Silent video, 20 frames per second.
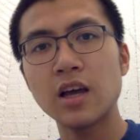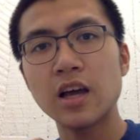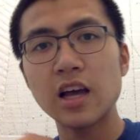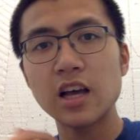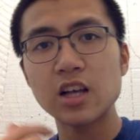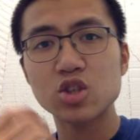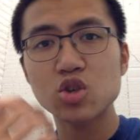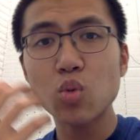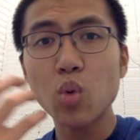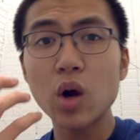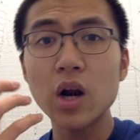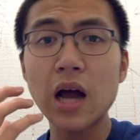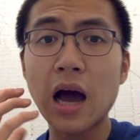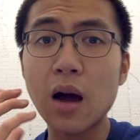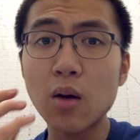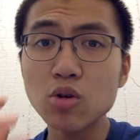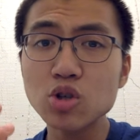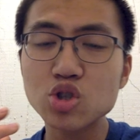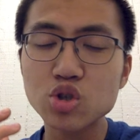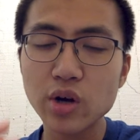And so what
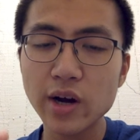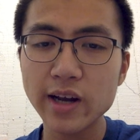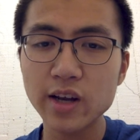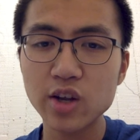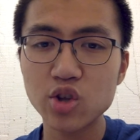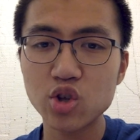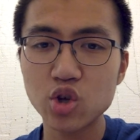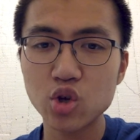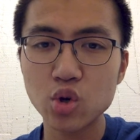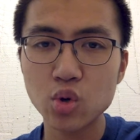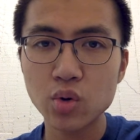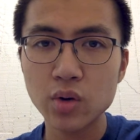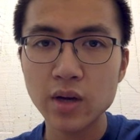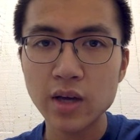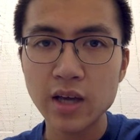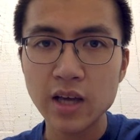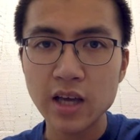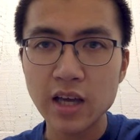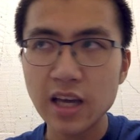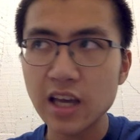I was trying to do
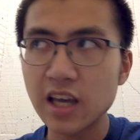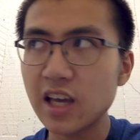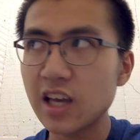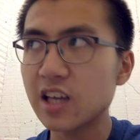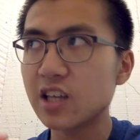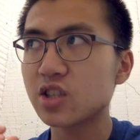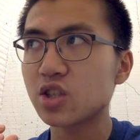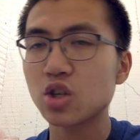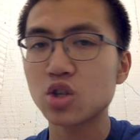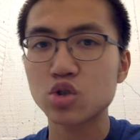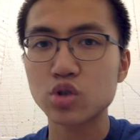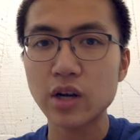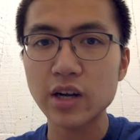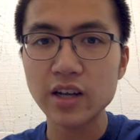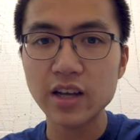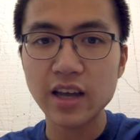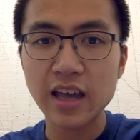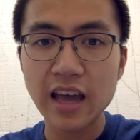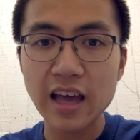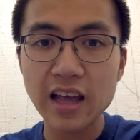is try
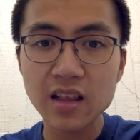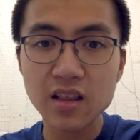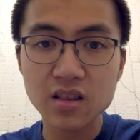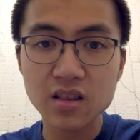to get